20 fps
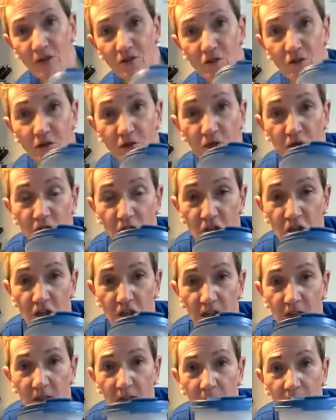some extra
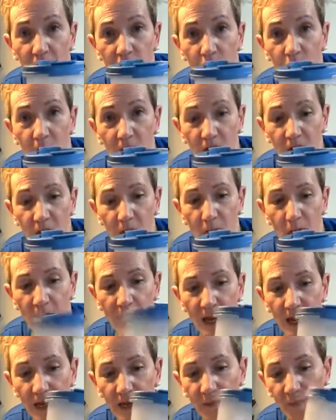nutrition with
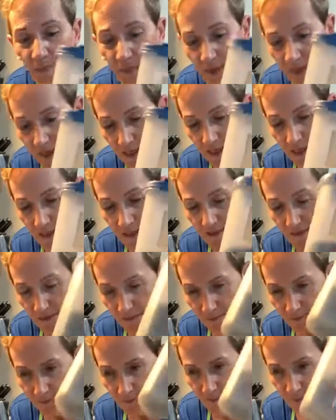my
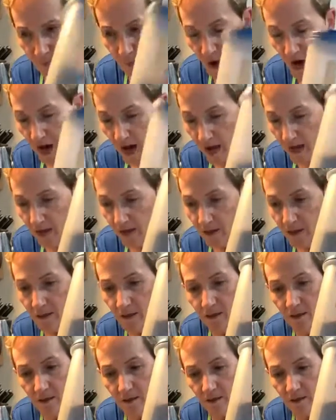bran,
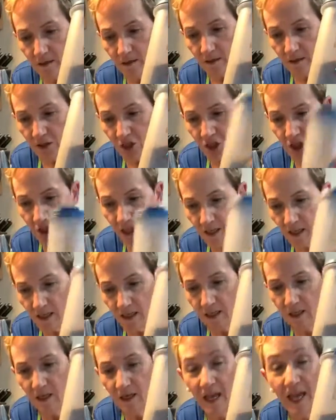
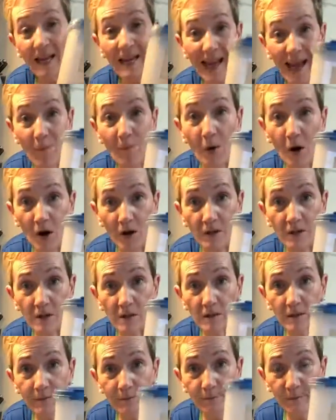chia, and hemp
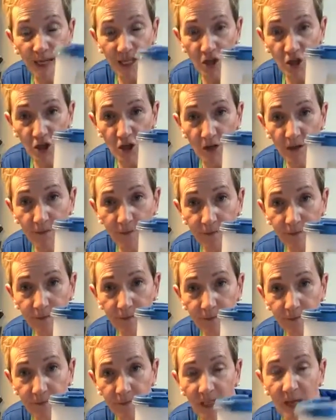hearts mixture.
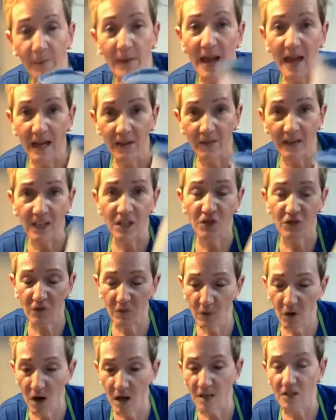A bag of each
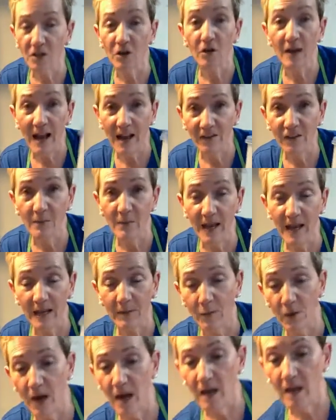from Costco, half the
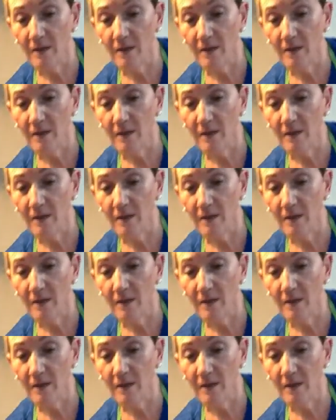bag of